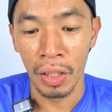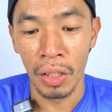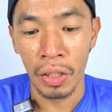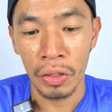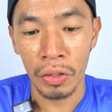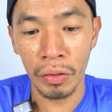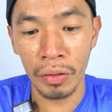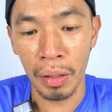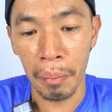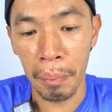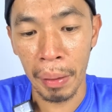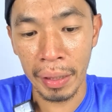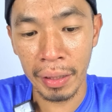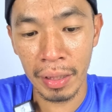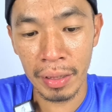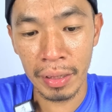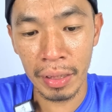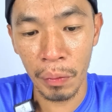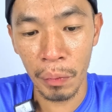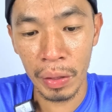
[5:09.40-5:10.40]
So the
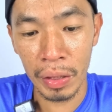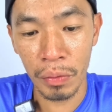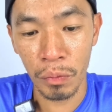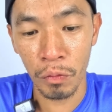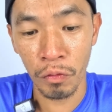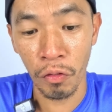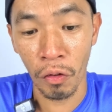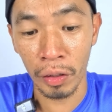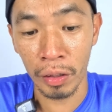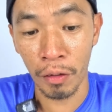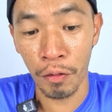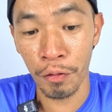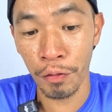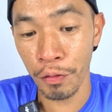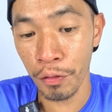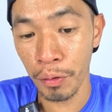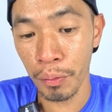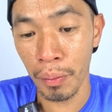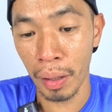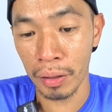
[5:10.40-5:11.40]
baggage service for the
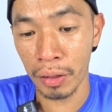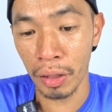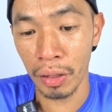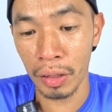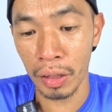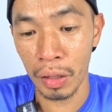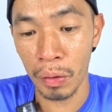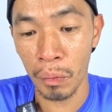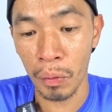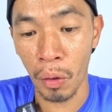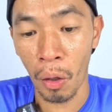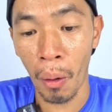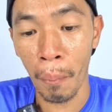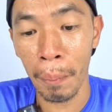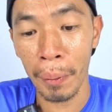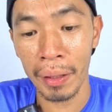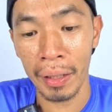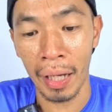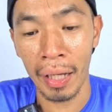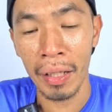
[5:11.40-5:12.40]
full marathon, it will
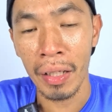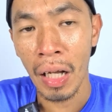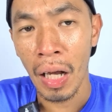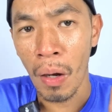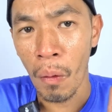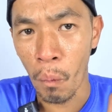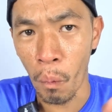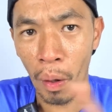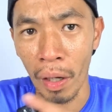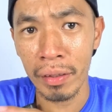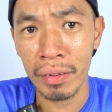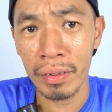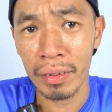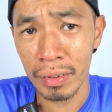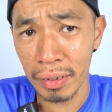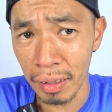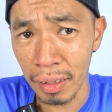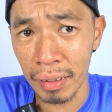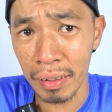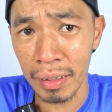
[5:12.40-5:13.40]
open at
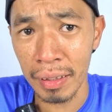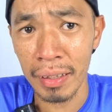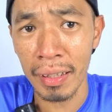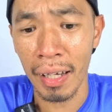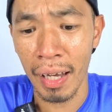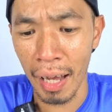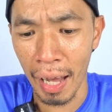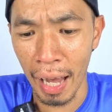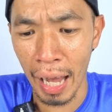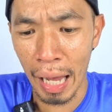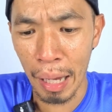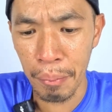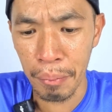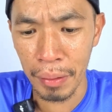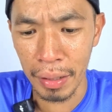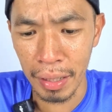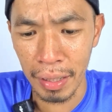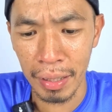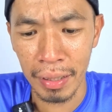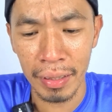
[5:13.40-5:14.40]
1:30
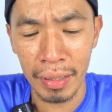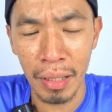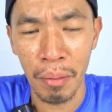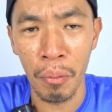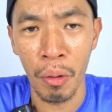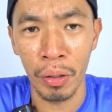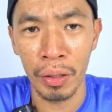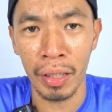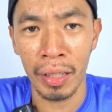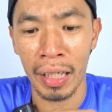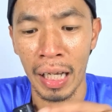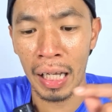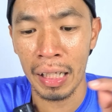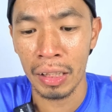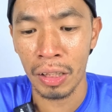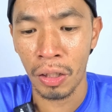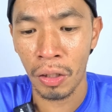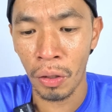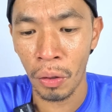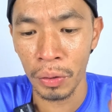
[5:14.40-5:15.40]
a.m. in the morning
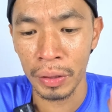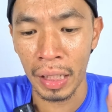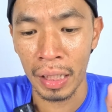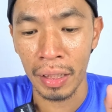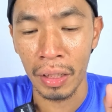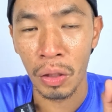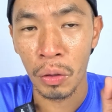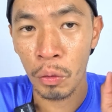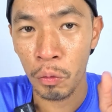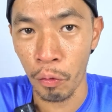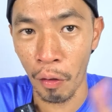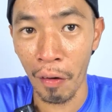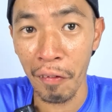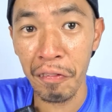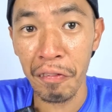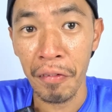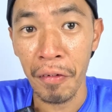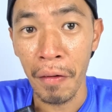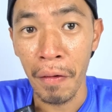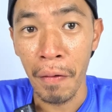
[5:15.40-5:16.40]
and close at 12
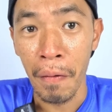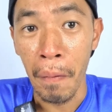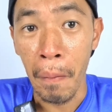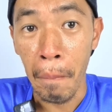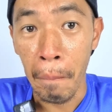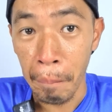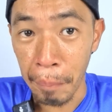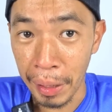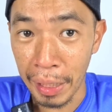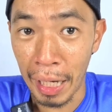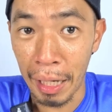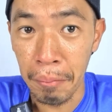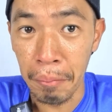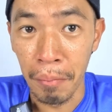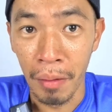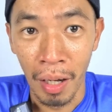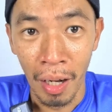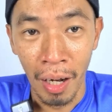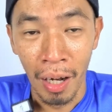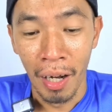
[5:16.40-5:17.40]

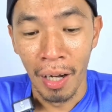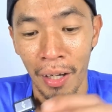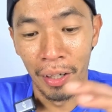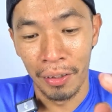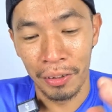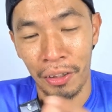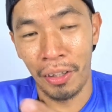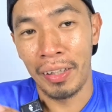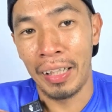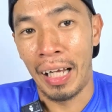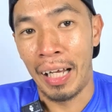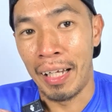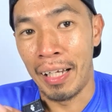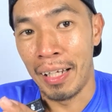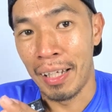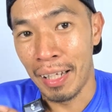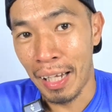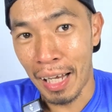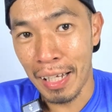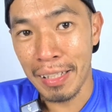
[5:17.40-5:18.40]
p.m. Not like
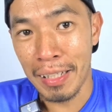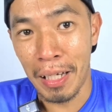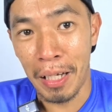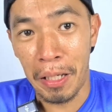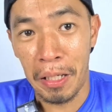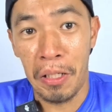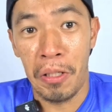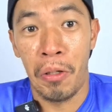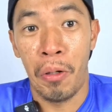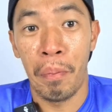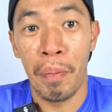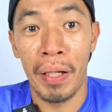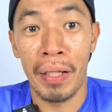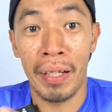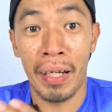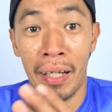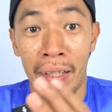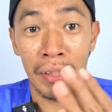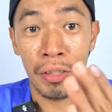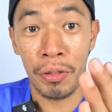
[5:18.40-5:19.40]
last year, it opened
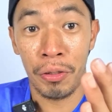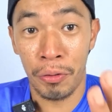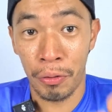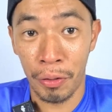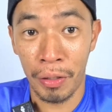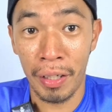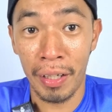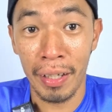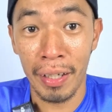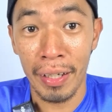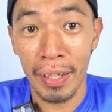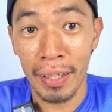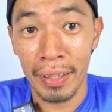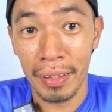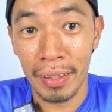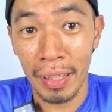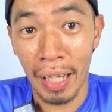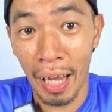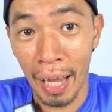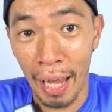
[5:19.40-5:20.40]
at 3
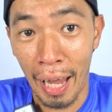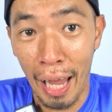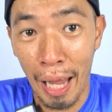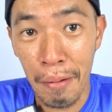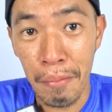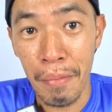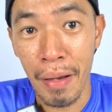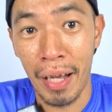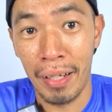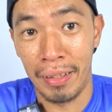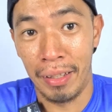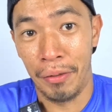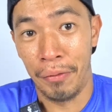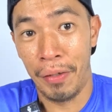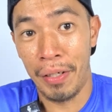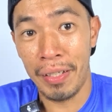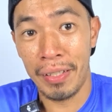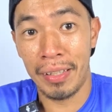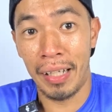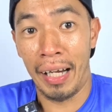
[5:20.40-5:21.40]
a.m. and the
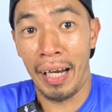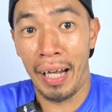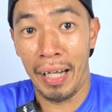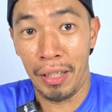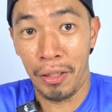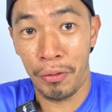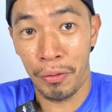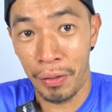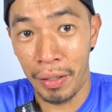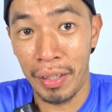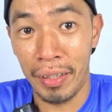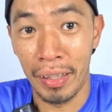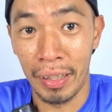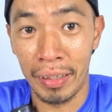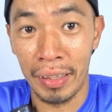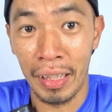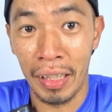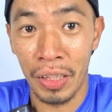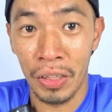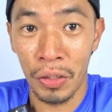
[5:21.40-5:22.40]
race start at
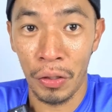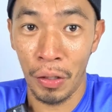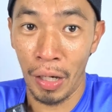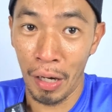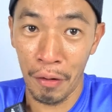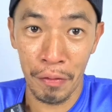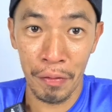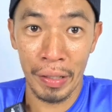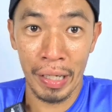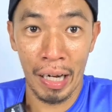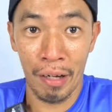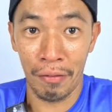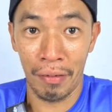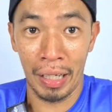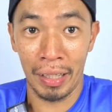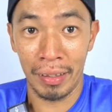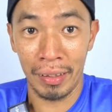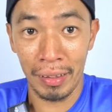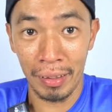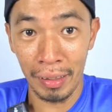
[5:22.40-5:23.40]
3:30. So everyone have
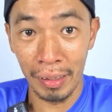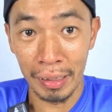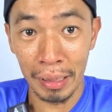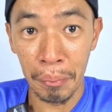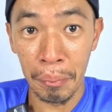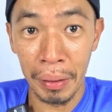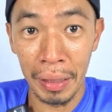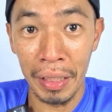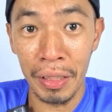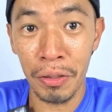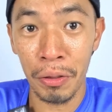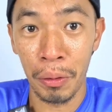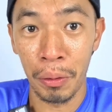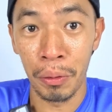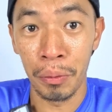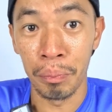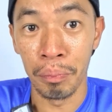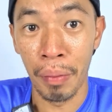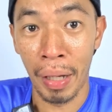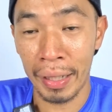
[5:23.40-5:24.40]
like 30 minutes
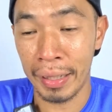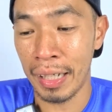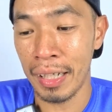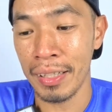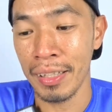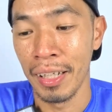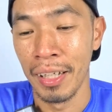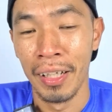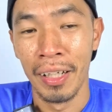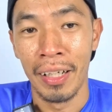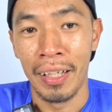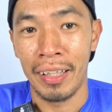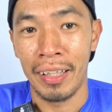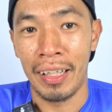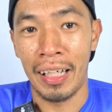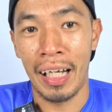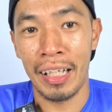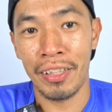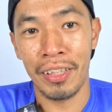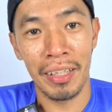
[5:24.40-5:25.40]
to baggage.
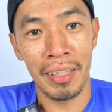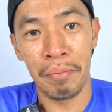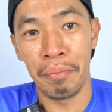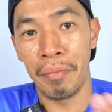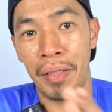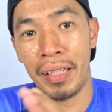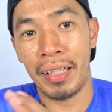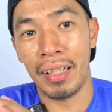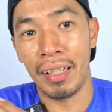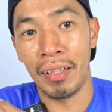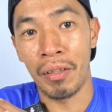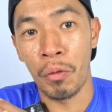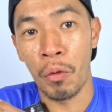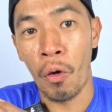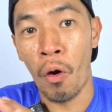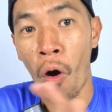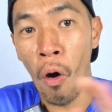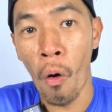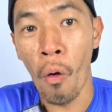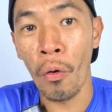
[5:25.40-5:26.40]
Actually make a
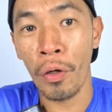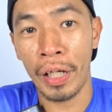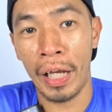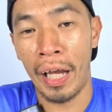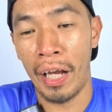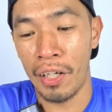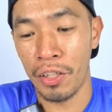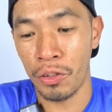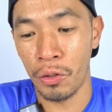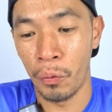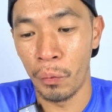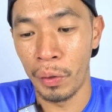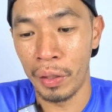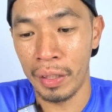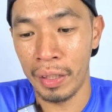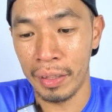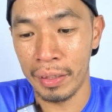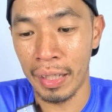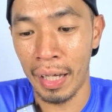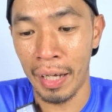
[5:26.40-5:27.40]
whole chaos over
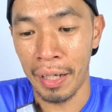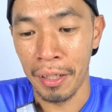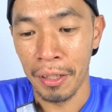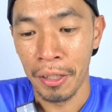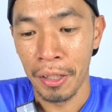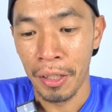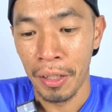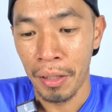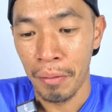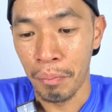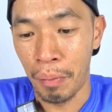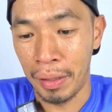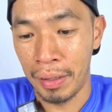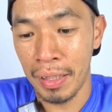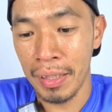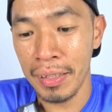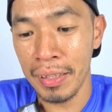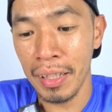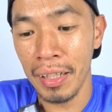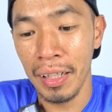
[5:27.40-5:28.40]
there. But
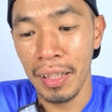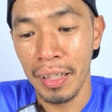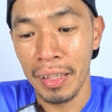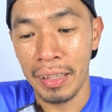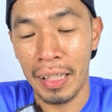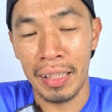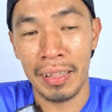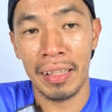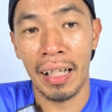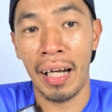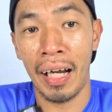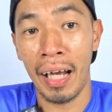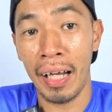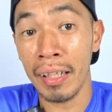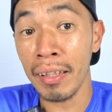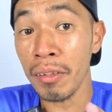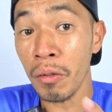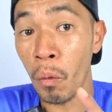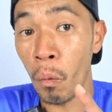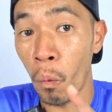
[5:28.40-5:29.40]
this year, they start
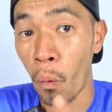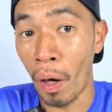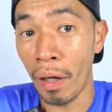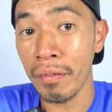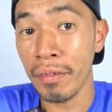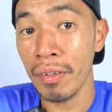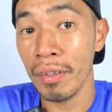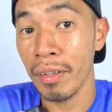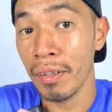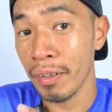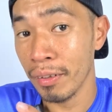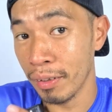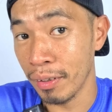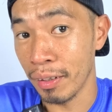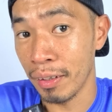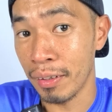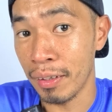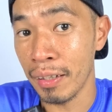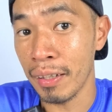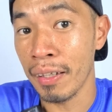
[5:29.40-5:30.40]
at
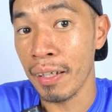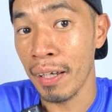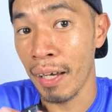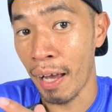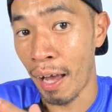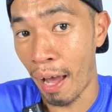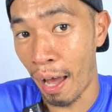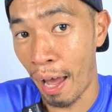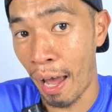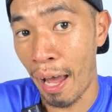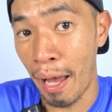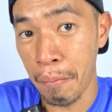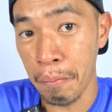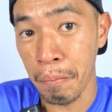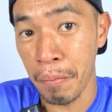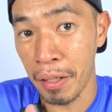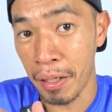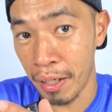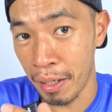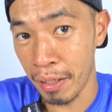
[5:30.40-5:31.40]
1:30
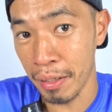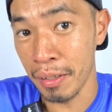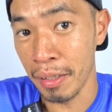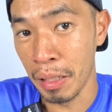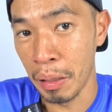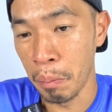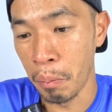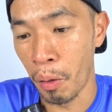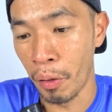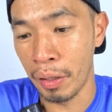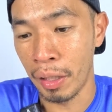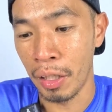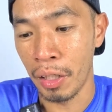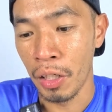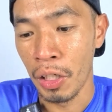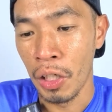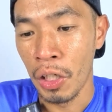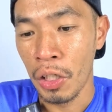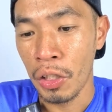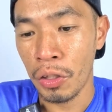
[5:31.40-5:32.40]
a.m. in the morning.